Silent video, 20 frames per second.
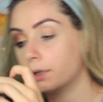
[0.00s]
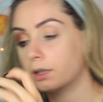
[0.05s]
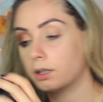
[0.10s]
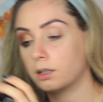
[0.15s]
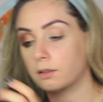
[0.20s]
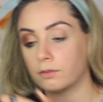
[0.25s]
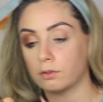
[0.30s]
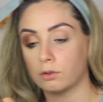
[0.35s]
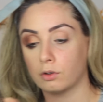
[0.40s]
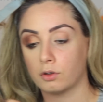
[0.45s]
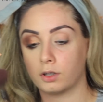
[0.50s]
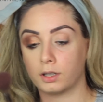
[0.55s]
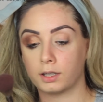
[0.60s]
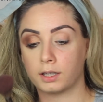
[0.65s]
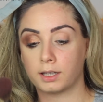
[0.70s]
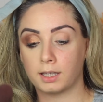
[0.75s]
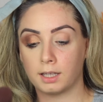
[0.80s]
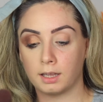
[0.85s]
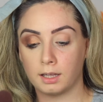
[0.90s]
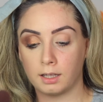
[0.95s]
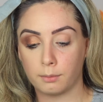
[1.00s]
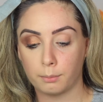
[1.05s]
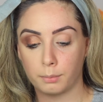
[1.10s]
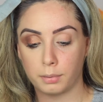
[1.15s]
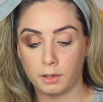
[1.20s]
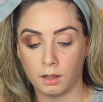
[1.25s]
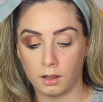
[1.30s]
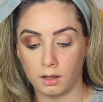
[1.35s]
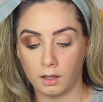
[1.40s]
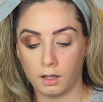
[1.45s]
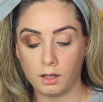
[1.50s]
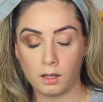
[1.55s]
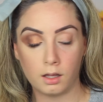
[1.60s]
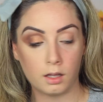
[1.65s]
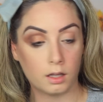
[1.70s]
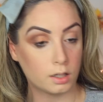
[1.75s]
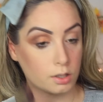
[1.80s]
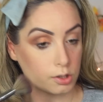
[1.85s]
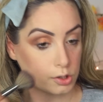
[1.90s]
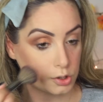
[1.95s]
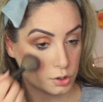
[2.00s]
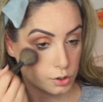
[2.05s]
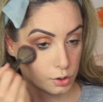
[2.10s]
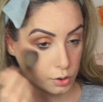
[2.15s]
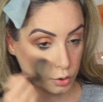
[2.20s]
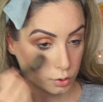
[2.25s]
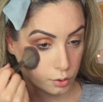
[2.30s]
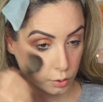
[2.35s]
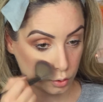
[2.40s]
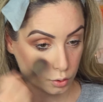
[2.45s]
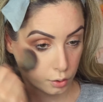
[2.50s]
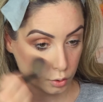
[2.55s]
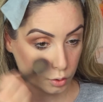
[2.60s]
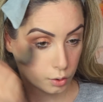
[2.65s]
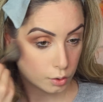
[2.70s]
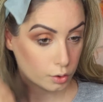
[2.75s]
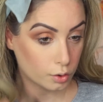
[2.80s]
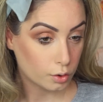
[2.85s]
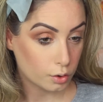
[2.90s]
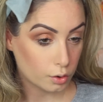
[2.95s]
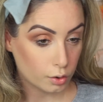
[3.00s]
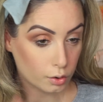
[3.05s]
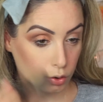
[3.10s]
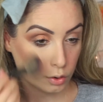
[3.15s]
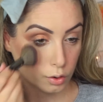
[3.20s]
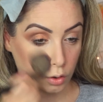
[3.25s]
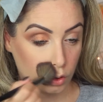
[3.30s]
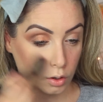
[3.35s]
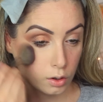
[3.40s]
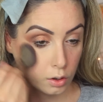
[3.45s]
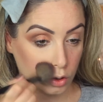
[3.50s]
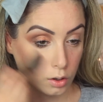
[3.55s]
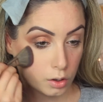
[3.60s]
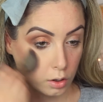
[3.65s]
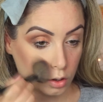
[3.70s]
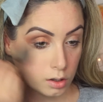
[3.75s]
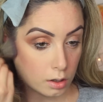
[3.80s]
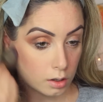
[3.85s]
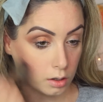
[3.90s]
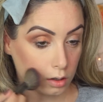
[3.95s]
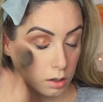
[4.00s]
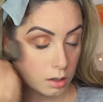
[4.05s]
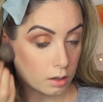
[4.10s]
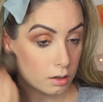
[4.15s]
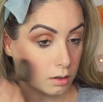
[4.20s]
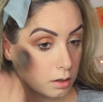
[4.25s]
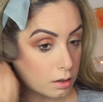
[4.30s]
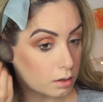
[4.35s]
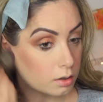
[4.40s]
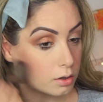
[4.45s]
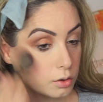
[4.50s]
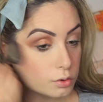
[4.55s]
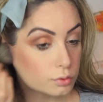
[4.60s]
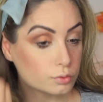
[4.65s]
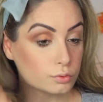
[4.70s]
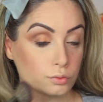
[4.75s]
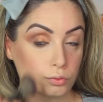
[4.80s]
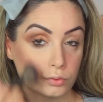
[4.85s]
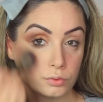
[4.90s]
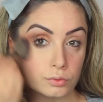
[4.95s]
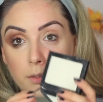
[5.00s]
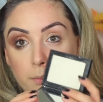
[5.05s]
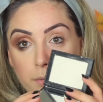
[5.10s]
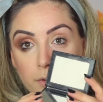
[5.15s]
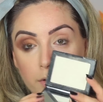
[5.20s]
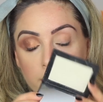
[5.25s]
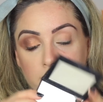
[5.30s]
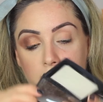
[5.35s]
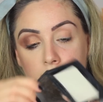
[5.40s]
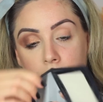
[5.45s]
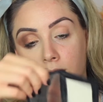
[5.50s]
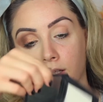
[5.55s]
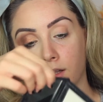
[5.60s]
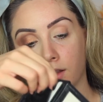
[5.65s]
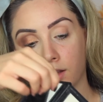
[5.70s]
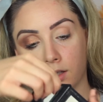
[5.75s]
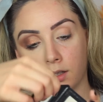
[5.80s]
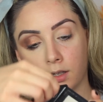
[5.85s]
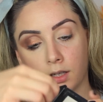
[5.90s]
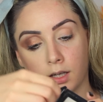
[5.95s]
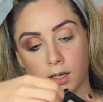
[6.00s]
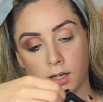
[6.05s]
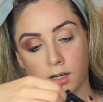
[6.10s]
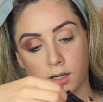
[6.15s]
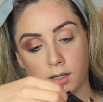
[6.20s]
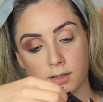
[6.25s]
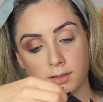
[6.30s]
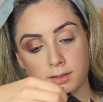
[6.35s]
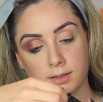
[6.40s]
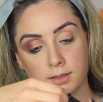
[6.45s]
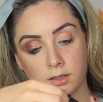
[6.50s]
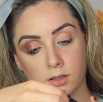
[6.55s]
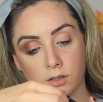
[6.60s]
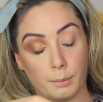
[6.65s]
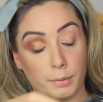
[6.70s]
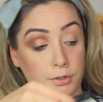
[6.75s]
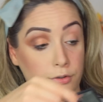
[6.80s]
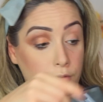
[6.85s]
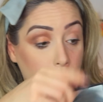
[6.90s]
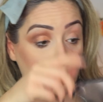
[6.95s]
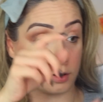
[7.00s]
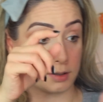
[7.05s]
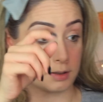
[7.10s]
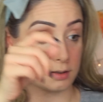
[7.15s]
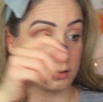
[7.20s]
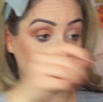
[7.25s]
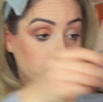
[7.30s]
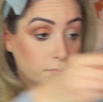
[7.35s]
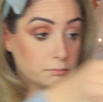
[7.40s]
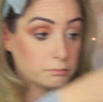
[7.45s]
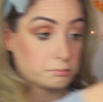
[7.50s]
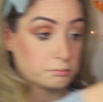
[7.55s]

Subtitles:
bit of Laura Geller blush and then highlighter. I'm going to be using the NARS Albatross,